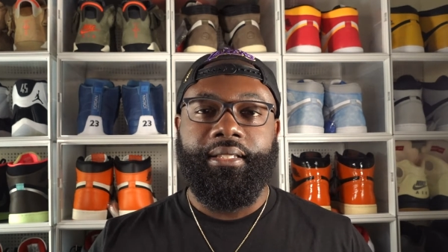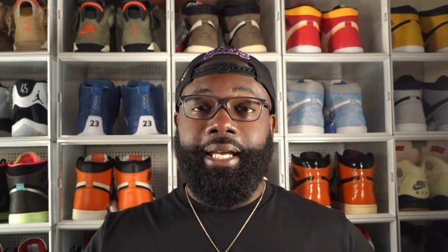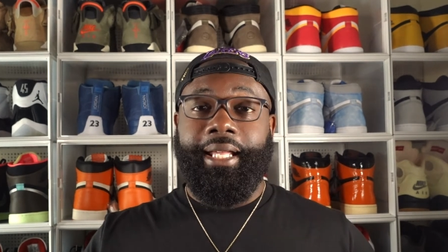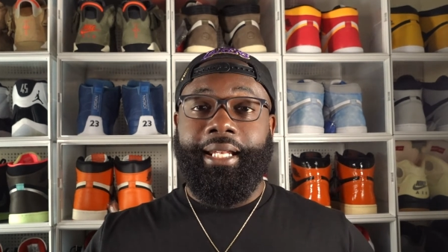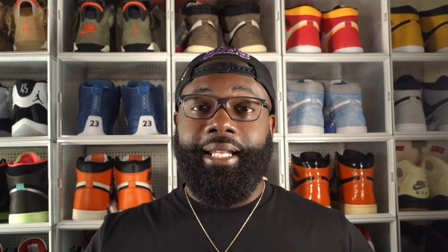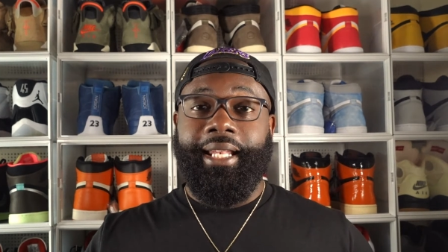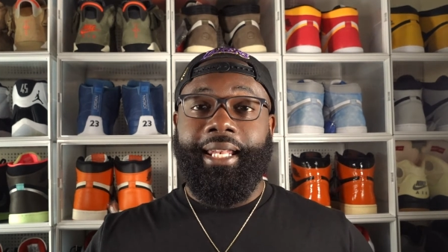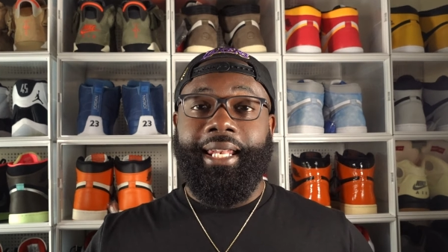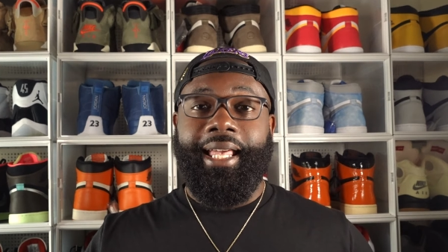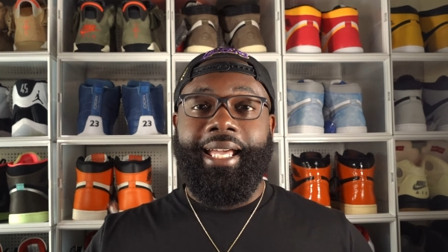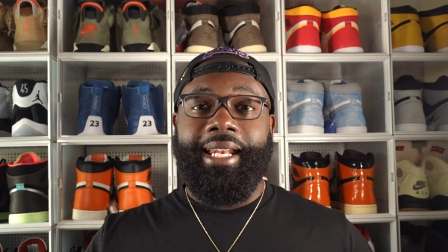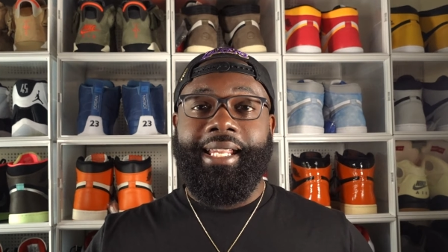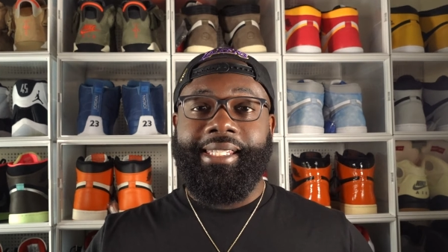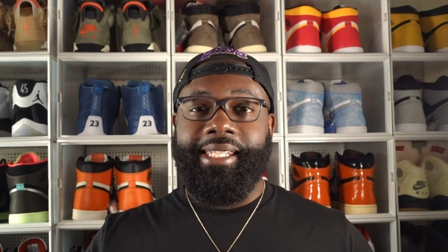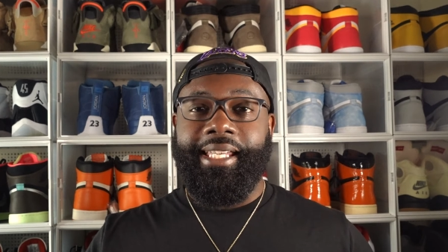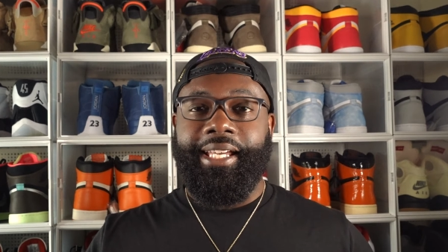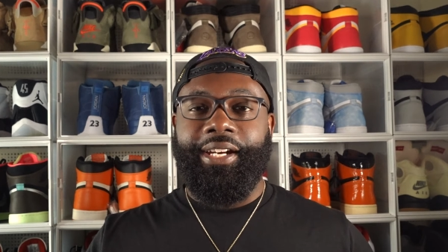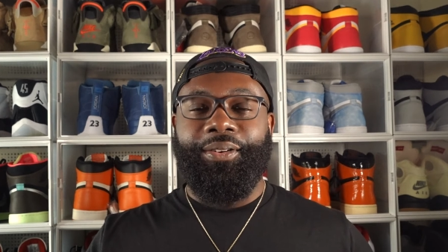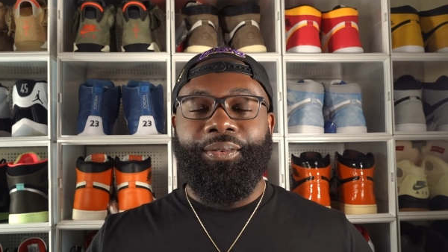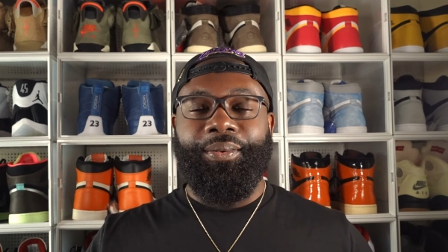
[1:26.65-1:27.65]
And the
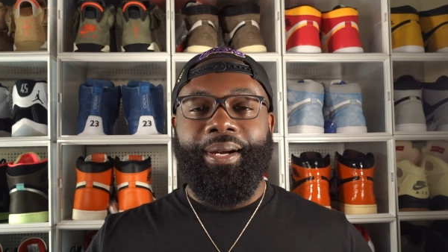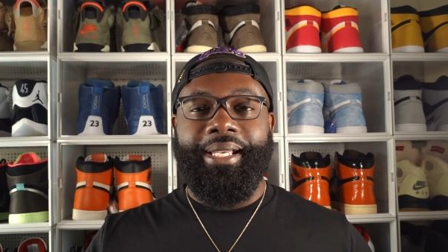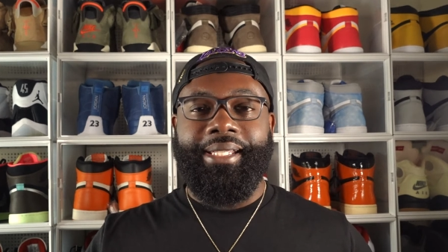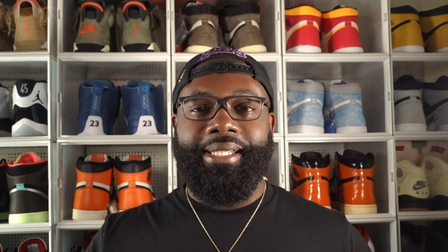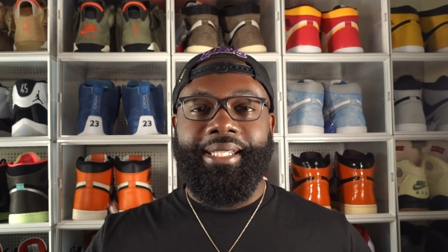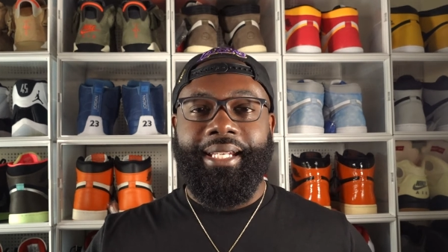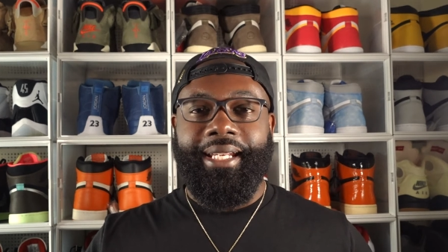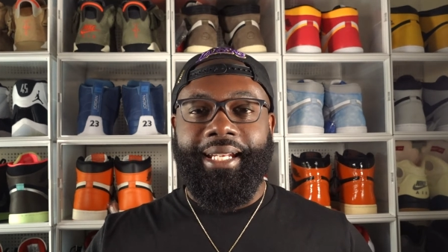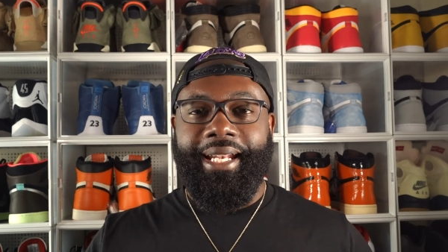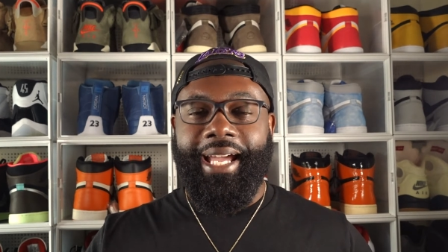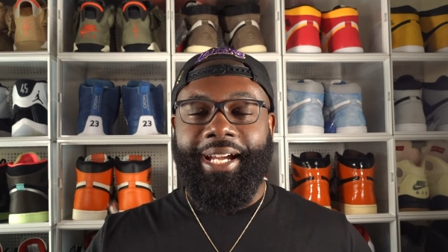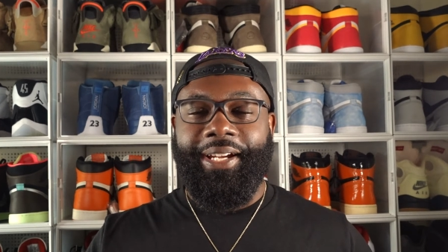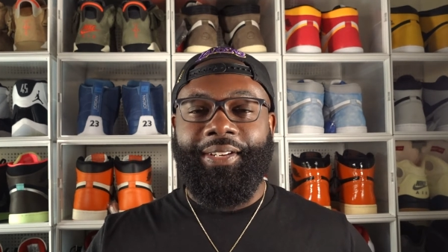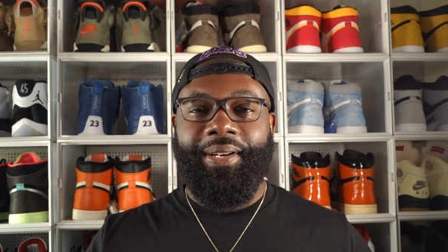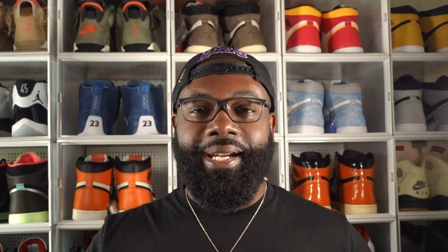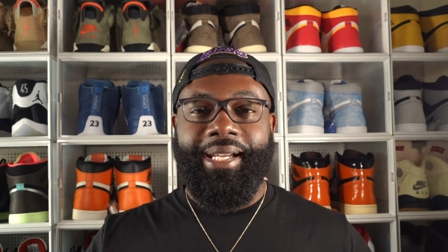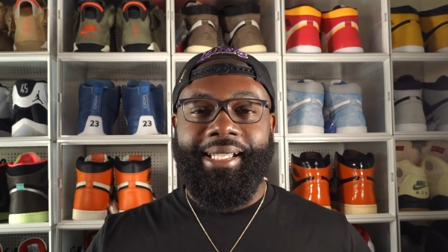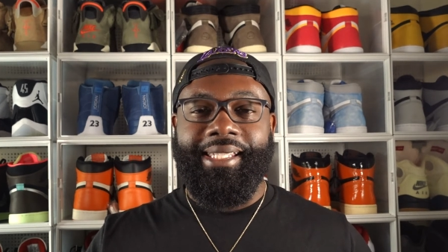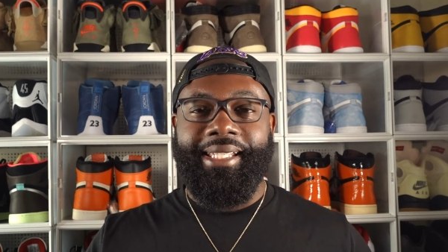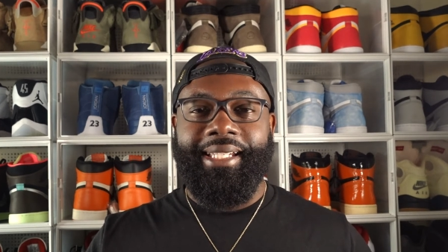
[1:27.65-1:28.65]
latest iteration in that
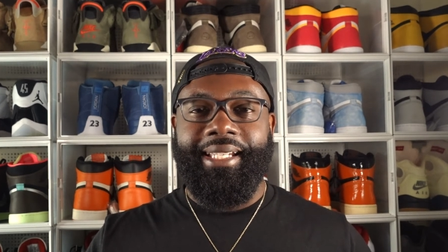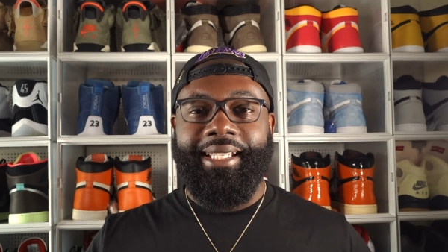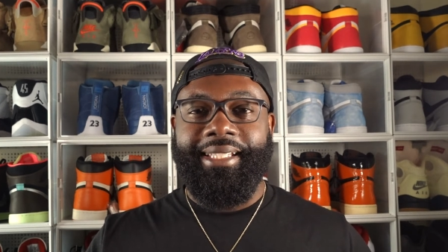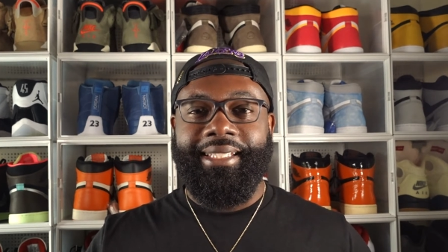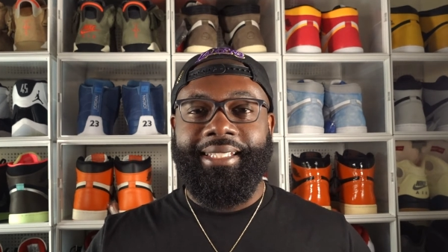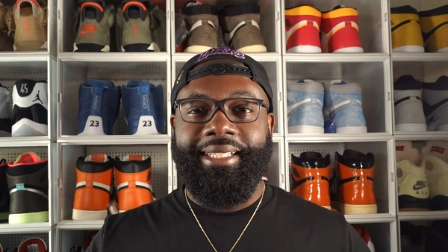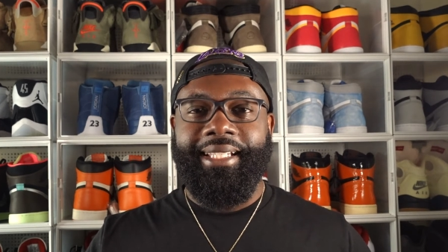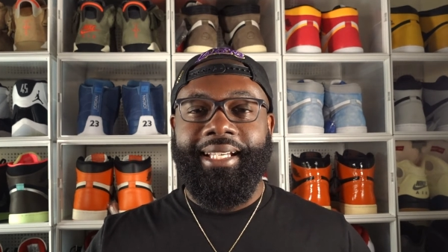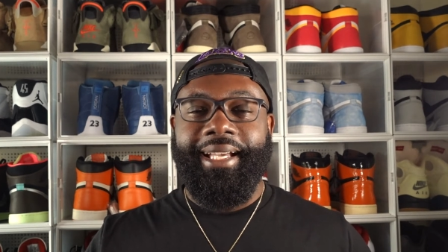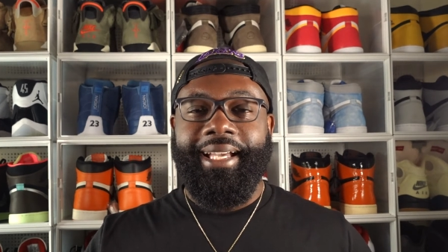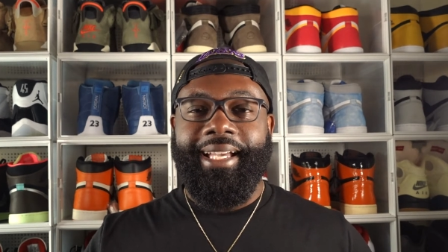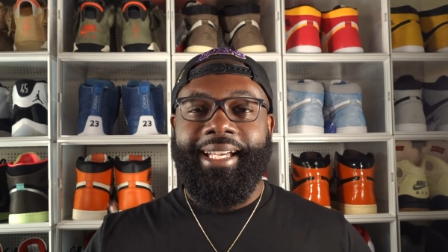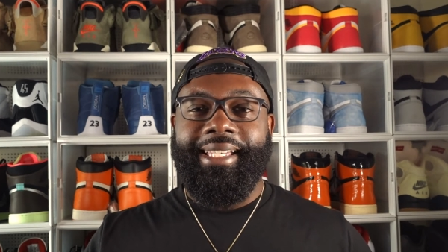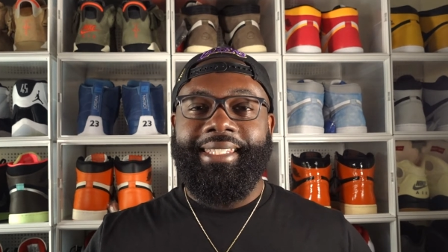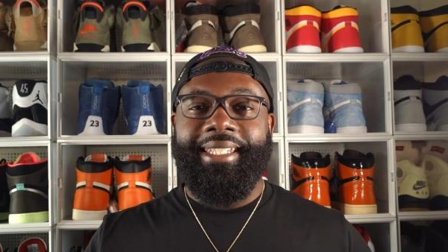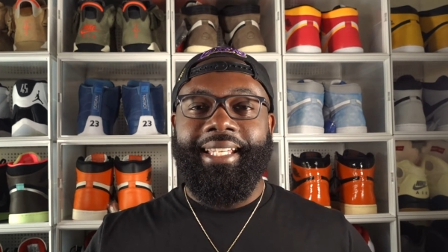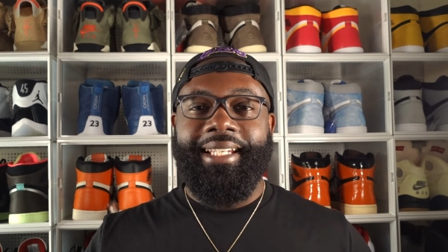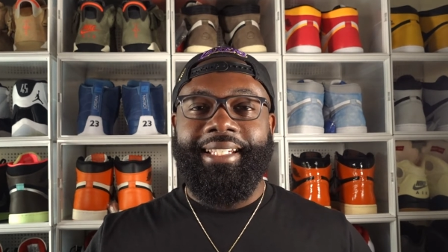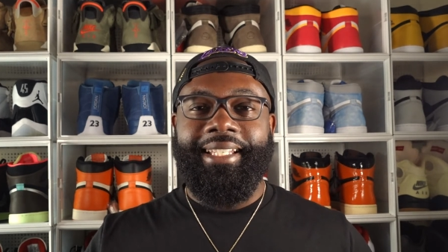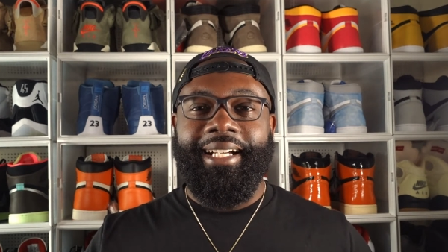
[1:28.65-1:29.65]
craziness
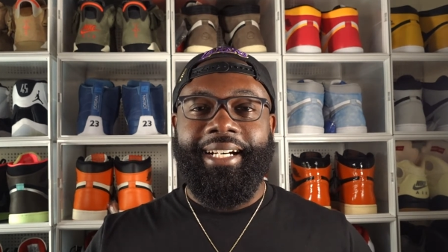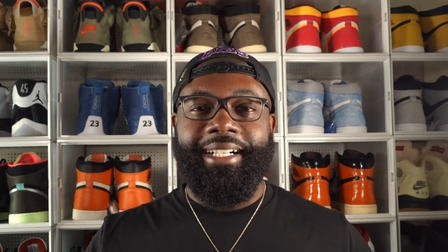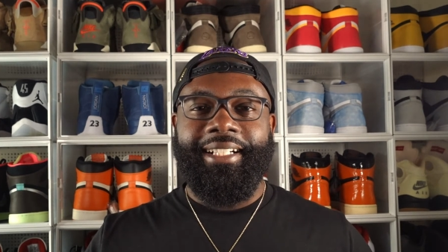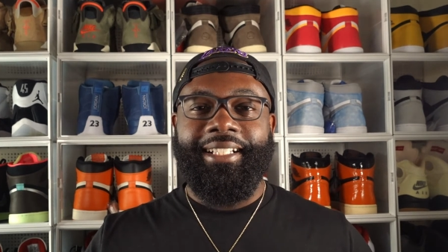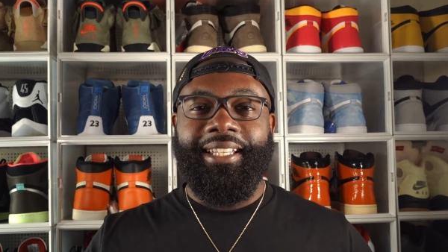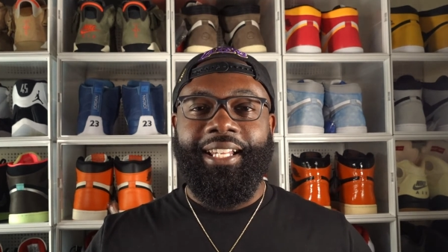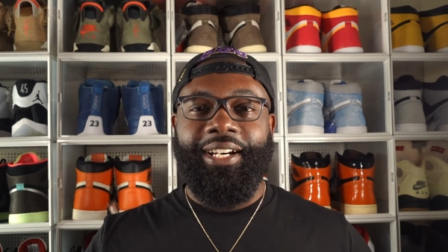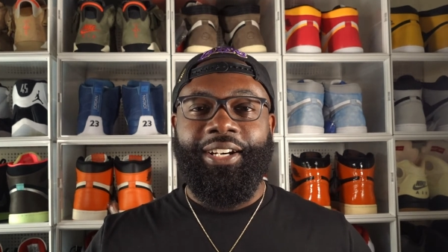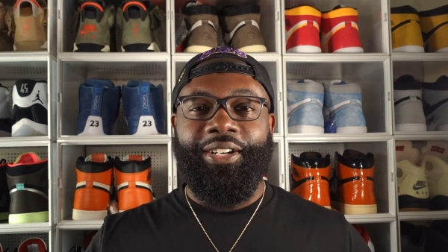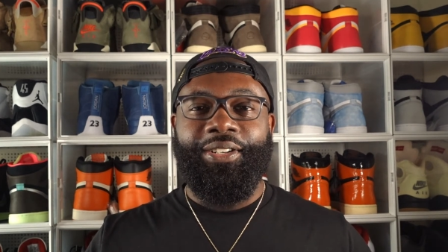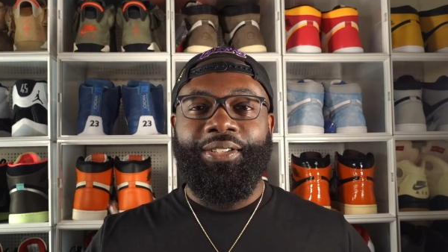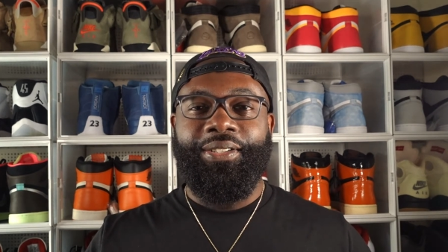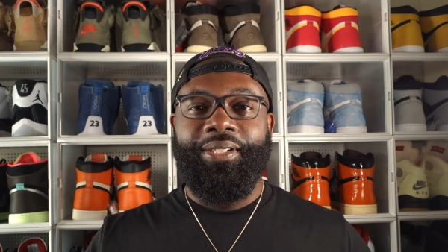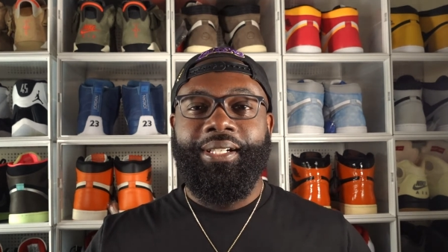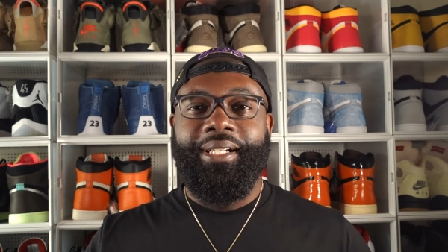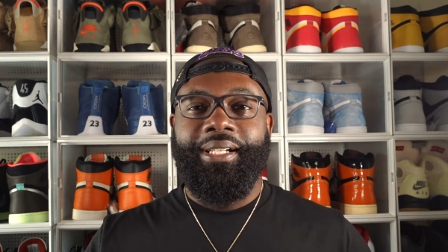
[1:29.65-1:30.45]
is the Dunk Low